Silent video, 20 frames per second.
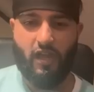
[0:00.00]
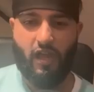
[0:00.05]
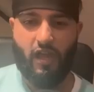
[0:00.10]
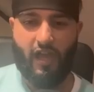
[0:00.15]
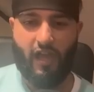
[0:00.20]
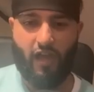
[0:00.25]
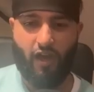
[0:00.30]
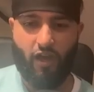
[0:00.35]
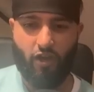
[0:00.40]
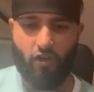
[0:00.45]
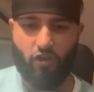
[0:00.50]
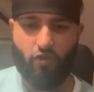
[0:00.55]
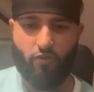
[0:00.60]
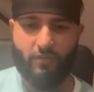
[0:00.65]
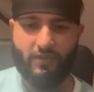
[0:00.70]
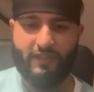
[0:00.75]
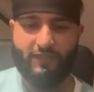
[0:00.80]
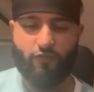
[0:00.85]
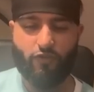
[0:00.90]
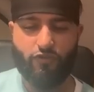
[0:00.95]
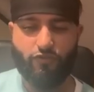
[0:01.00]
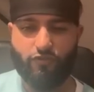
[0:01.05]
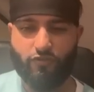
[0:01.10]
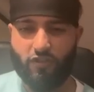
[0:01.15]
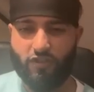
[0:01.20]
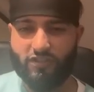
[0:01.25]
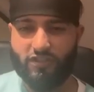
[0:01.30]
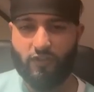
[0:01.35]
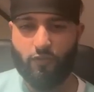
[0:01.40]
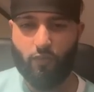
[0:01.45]
at home and they've got
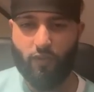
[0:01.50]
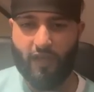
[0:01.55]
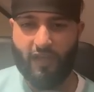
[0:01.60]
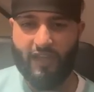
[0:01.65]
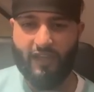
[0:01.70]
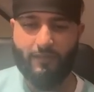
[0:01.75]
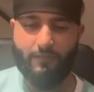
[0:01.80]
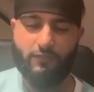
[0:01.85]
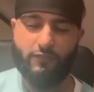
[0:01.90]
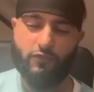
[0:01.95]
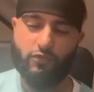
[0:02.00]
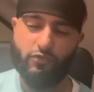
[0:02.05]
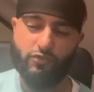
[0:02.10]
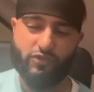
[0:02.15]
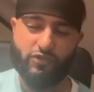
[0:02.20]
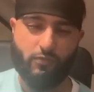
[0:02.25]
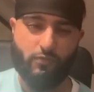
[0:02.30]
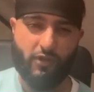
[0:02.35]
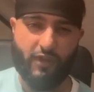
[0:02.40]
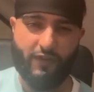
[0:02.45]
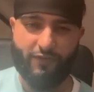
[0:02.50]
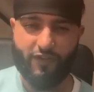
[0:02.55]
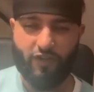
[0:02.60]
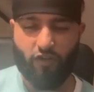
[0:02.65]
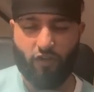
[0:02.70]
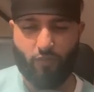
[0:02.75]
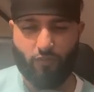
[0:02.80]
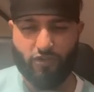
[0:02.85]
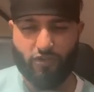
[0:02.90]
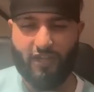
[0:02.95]
Newcastle away and also Brentford at
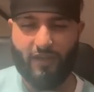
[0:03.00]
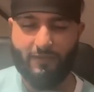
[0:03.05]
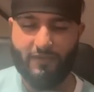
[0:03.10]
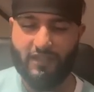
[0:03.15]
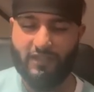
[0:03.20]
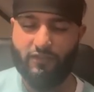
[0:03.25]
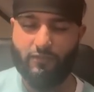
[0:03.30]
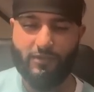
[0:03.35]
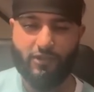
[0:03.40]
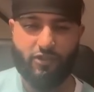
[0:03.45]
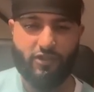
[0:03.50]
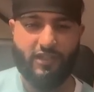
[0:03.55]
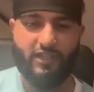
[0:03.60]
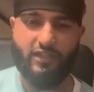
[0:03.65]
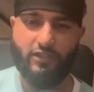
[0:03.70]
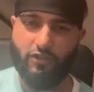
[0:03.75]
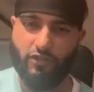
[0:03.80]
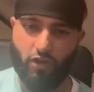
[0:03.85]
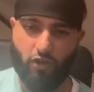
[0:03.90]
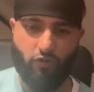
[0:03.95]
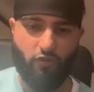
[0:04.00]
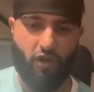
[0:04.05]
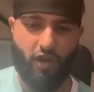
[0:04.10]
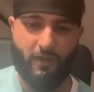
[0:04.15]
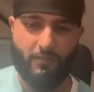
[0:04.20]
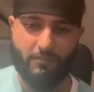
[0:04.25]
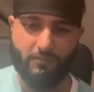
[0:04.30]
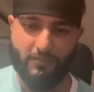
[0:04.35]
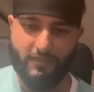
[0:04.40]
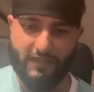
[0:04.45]
home, which can be a little bit tricky. No,
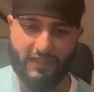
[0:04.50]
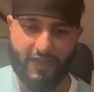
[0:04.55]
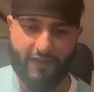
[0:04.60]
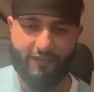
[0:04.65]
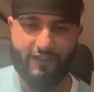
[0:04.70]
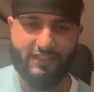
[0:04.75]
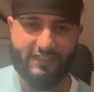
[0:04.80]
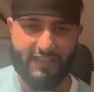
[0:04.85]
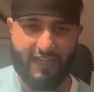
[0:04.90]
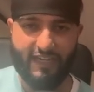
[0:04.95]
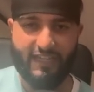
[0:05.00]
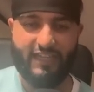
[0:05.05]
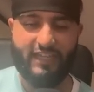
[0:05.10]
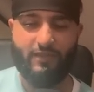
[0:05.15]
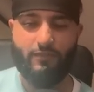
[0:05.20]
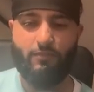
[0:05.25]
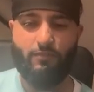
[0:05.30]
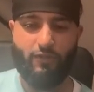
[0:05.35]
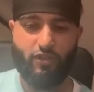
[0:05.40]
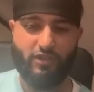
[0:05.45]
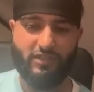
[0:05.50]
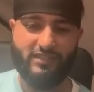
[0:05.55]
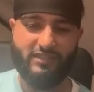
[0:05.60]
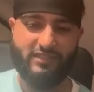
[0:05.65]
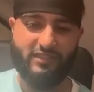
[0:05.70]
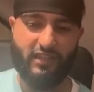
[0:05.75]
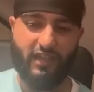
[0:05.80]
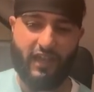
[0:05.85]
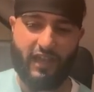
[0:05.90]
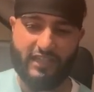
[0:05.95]
I'm never selling him
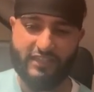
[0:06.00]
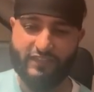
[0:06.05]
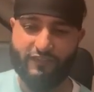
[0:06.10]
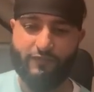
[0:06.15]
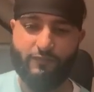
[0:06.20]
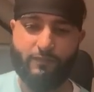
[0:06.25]
because as I've